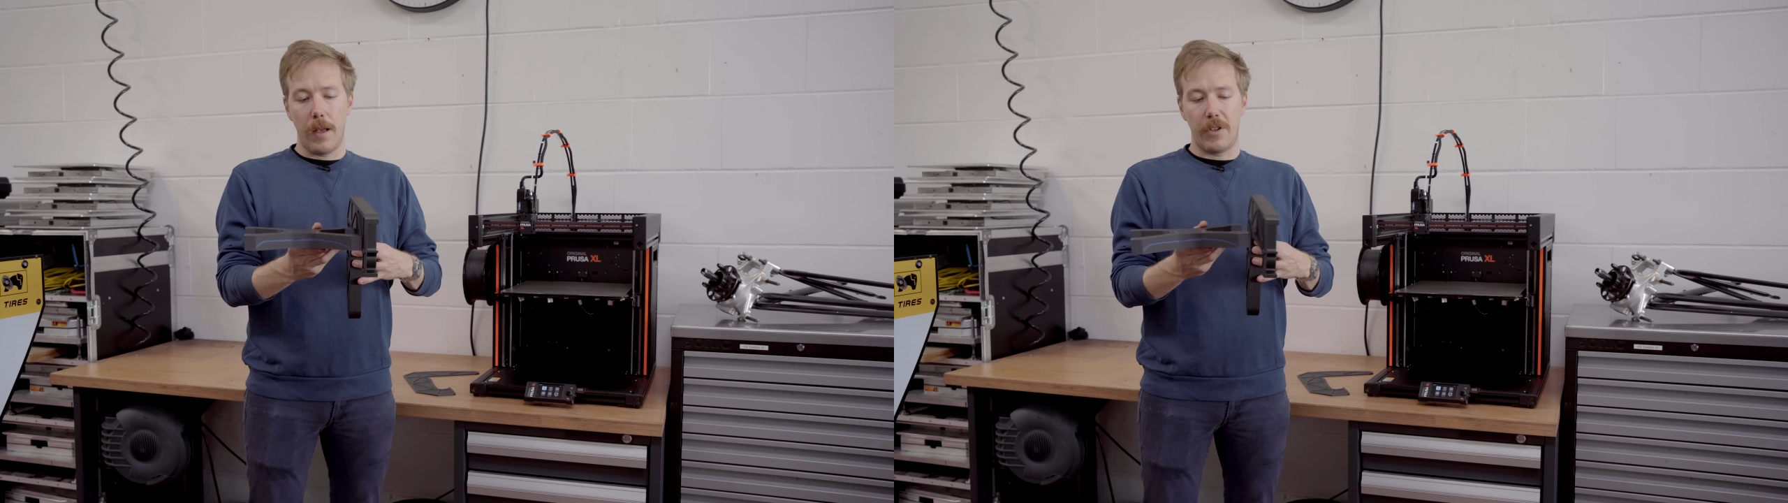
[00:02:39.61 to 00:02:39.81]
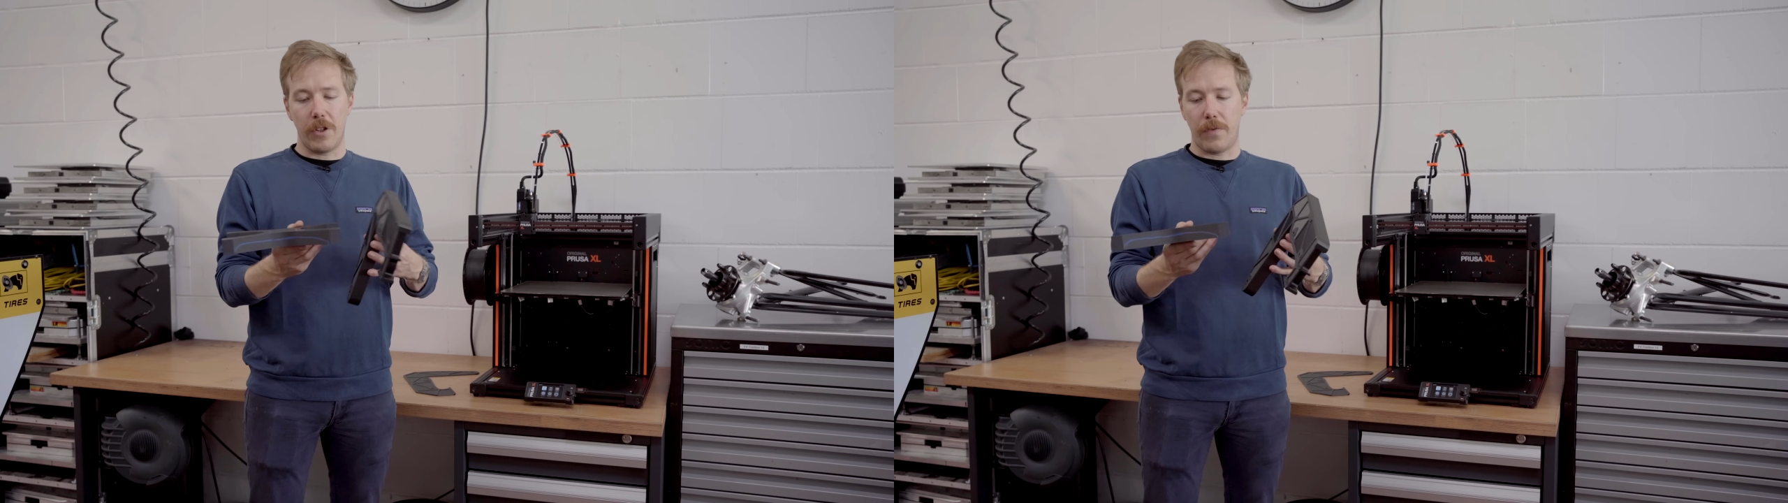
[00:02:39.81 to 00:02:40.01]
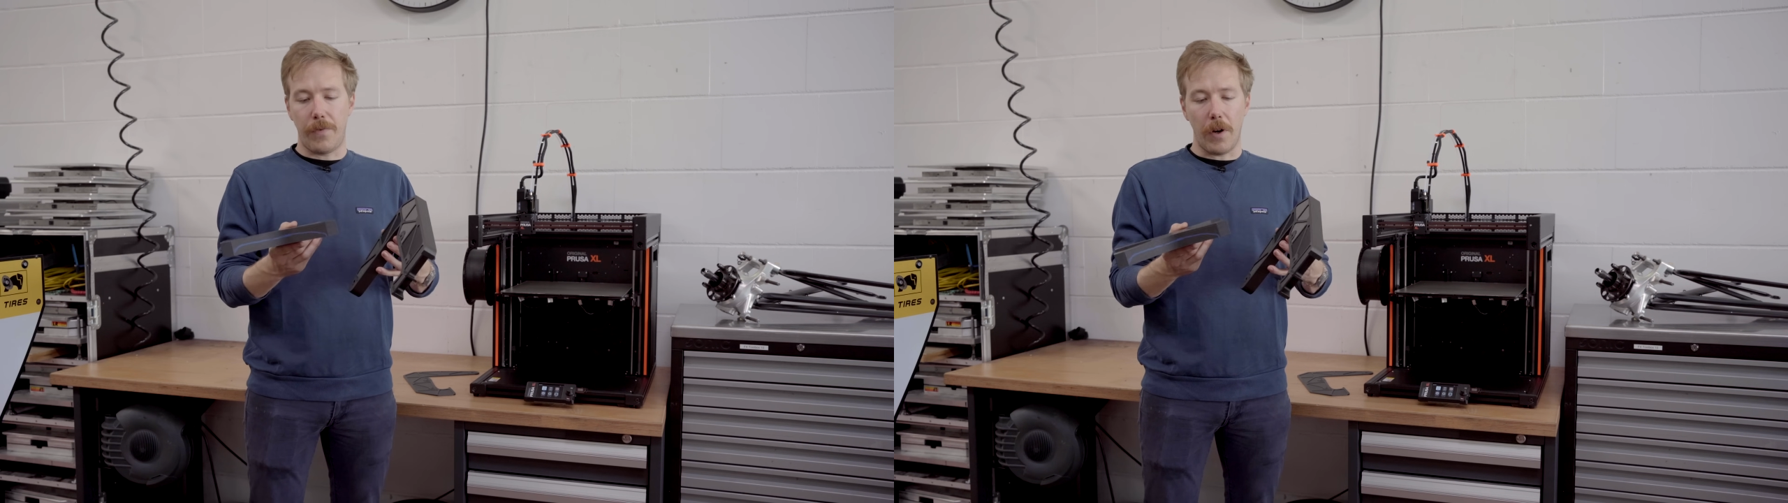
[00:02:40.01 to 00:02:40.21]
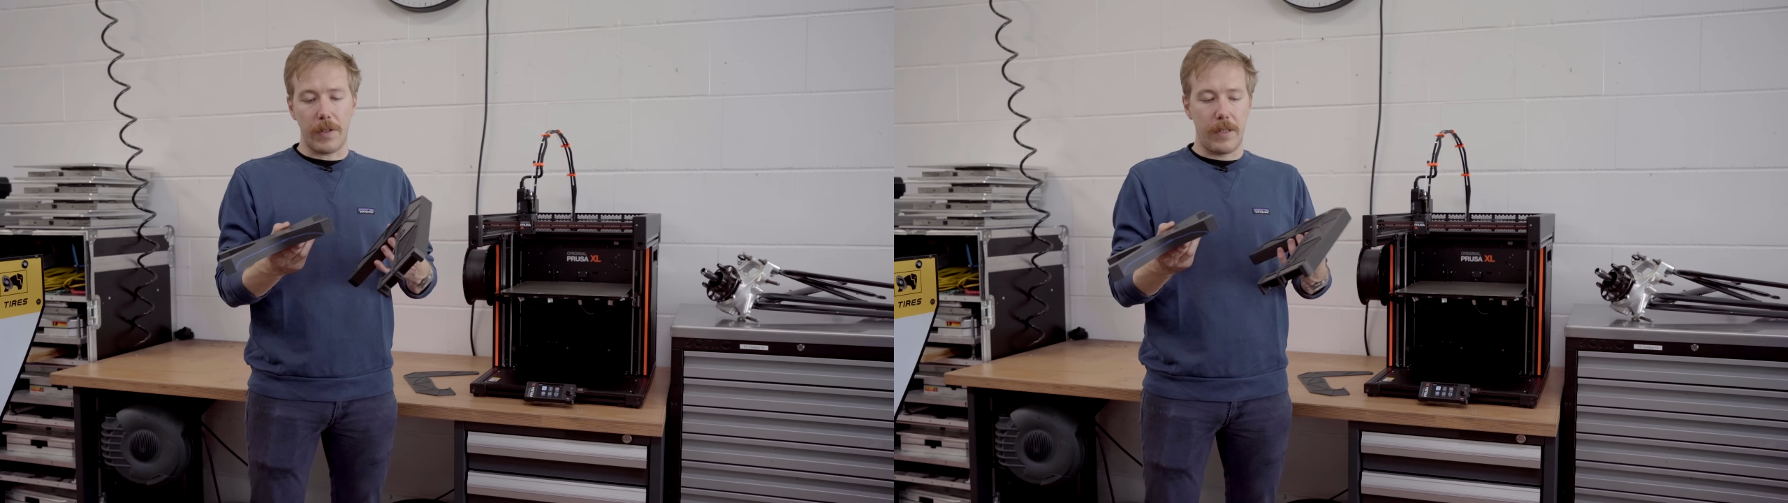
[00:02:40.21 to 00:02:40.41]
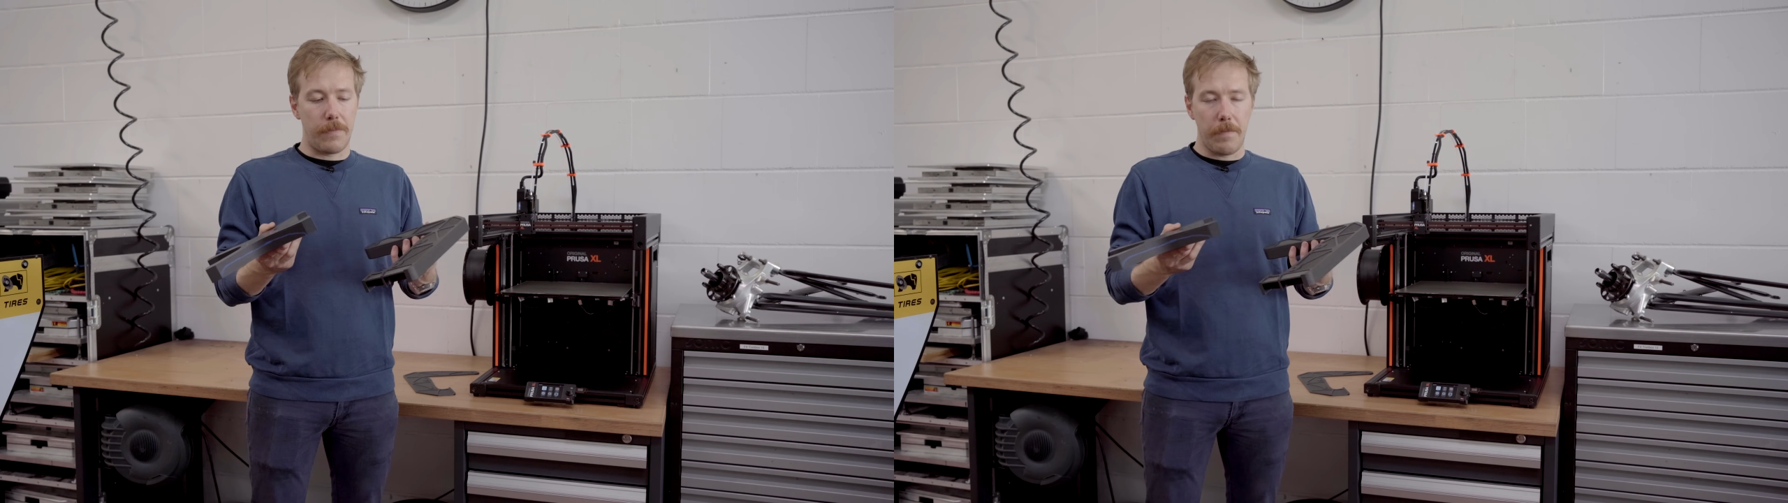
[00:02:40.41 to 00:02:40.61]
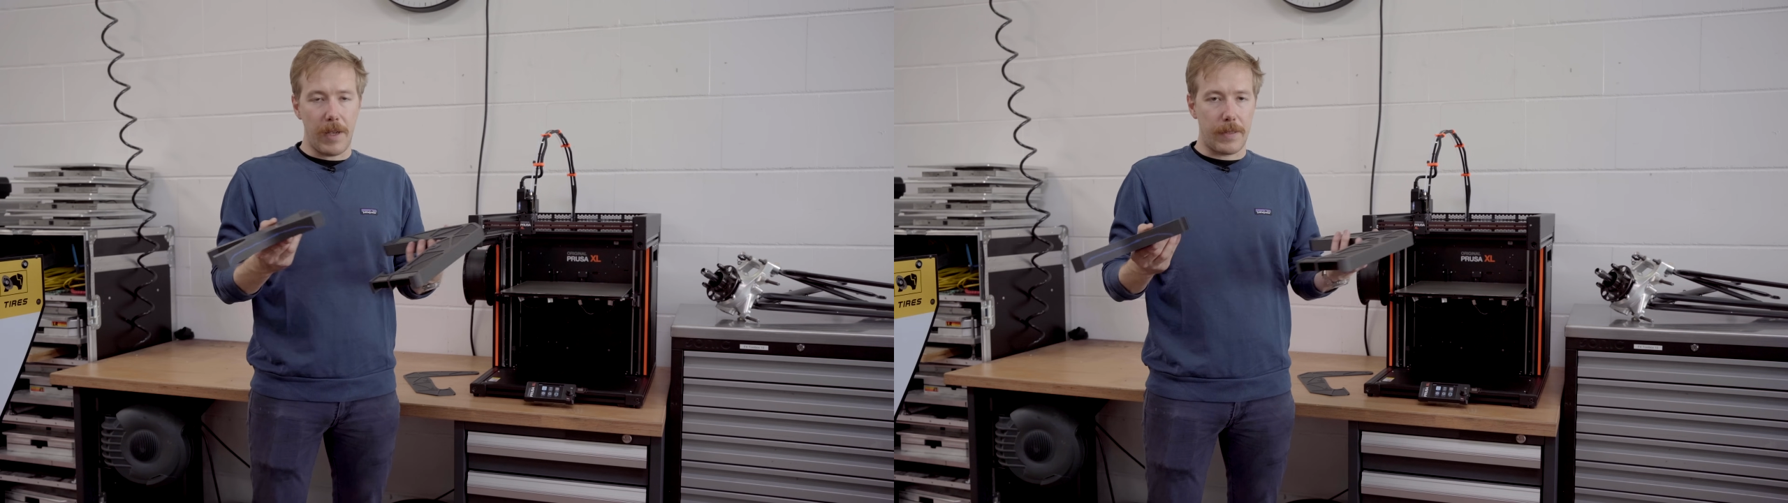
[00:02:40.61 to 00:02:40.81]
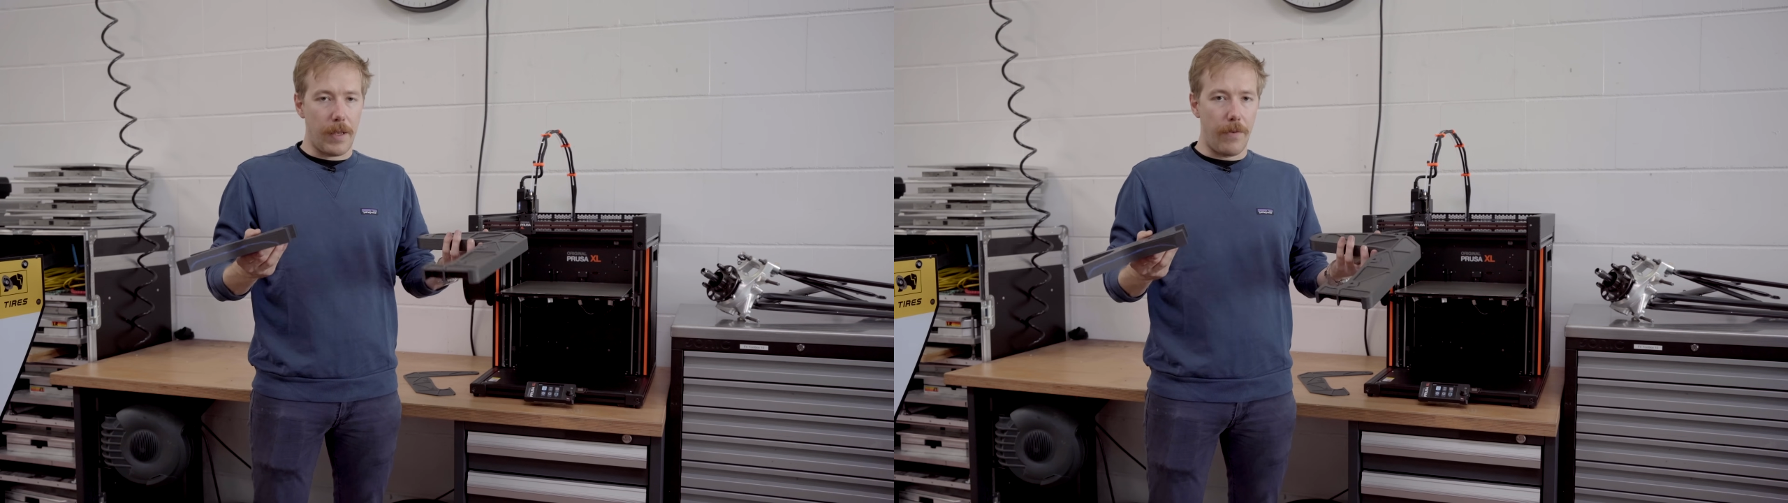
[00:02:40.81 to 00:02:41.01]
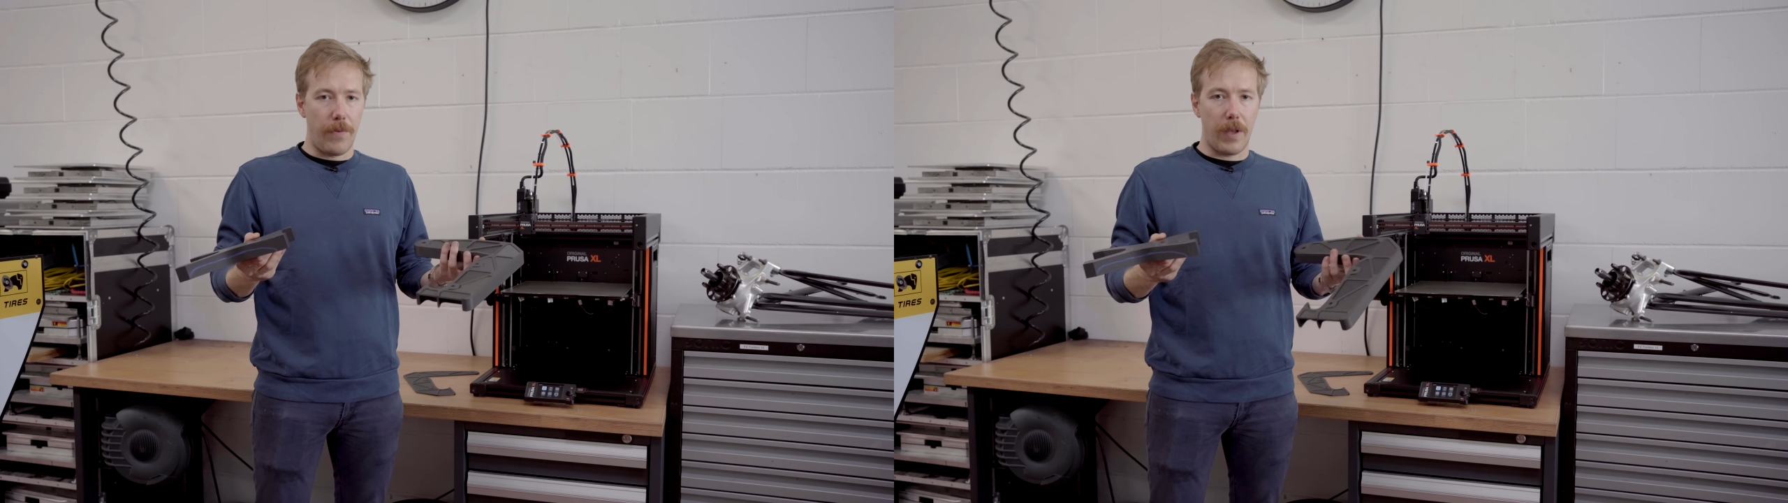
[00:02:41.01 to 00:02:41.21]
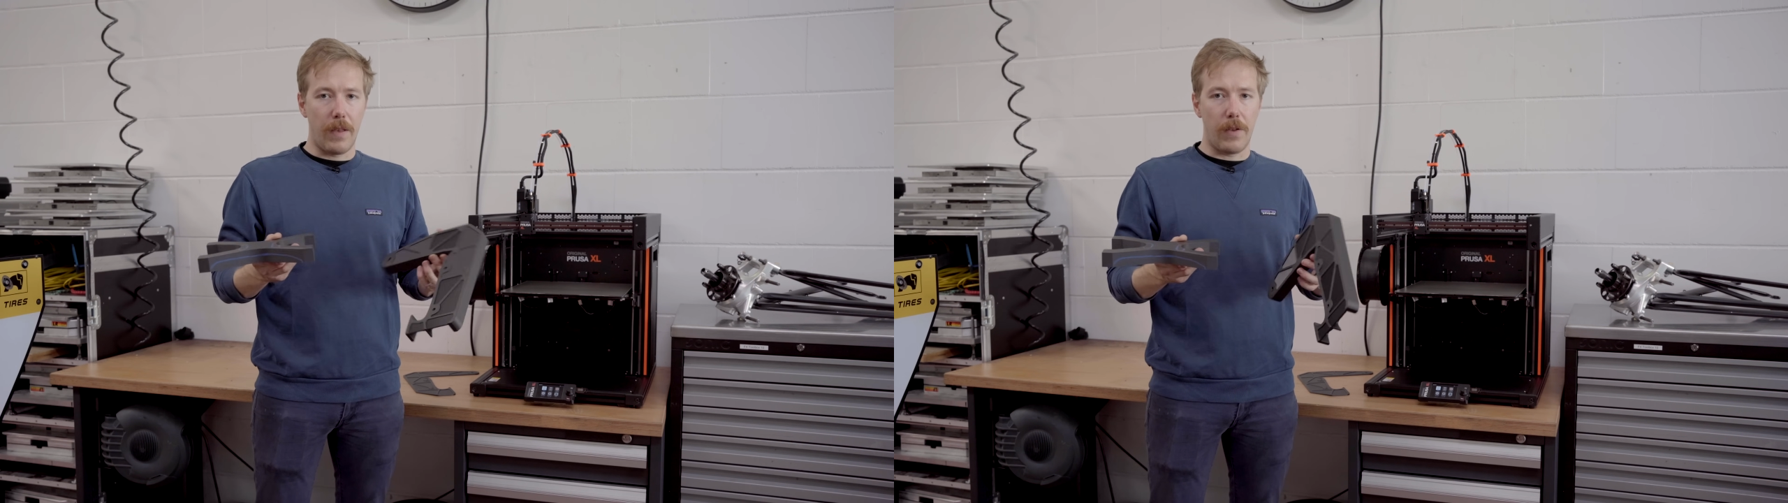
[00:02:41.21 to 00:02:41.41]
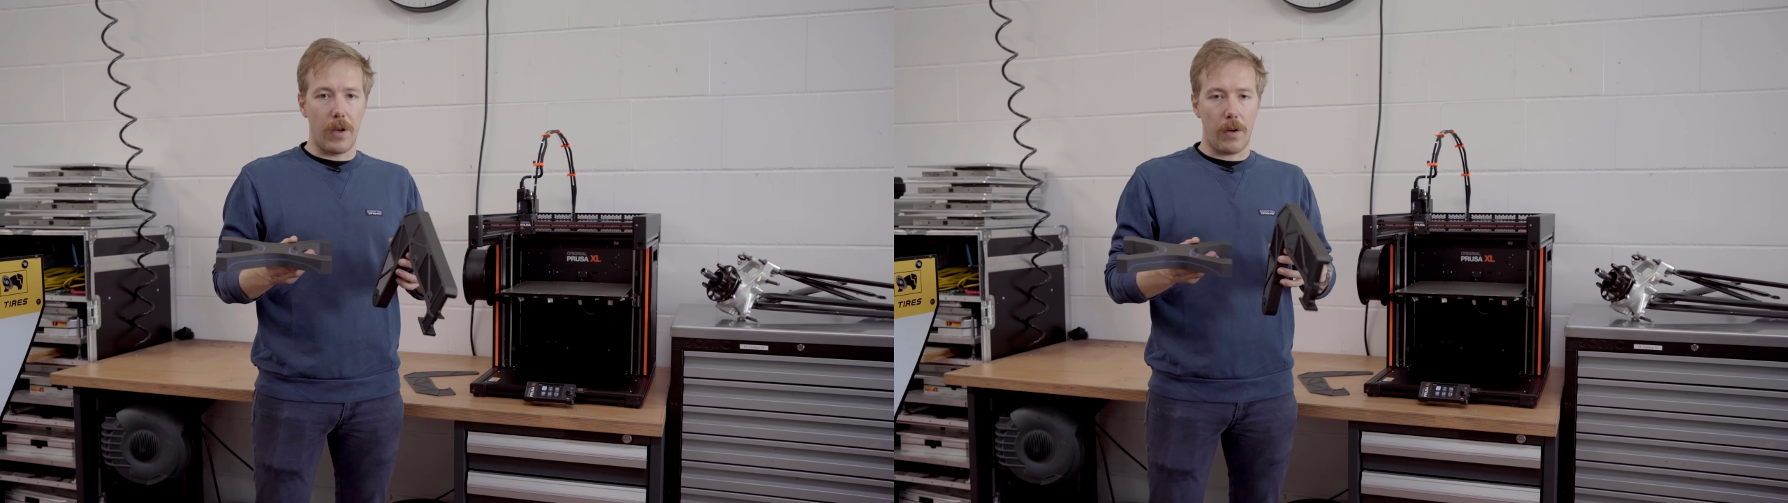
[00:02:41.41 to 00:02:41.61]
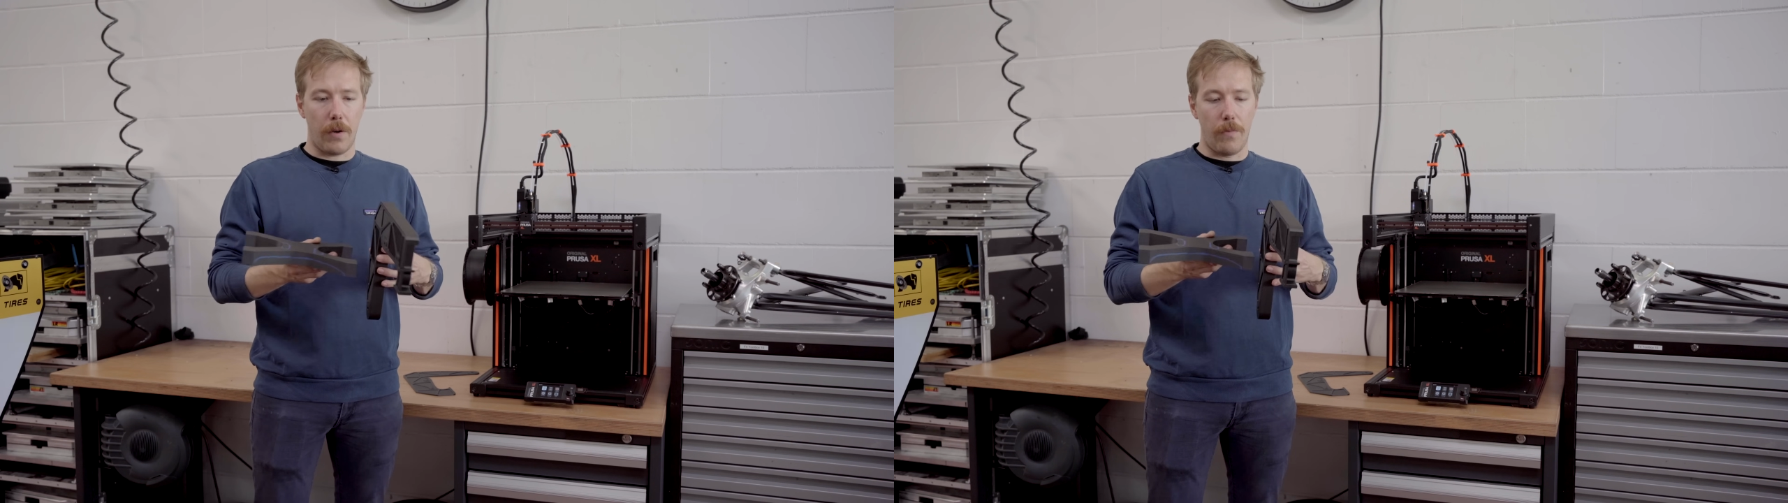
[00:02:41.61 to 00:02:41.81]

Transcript: it just for us it makes everything easier.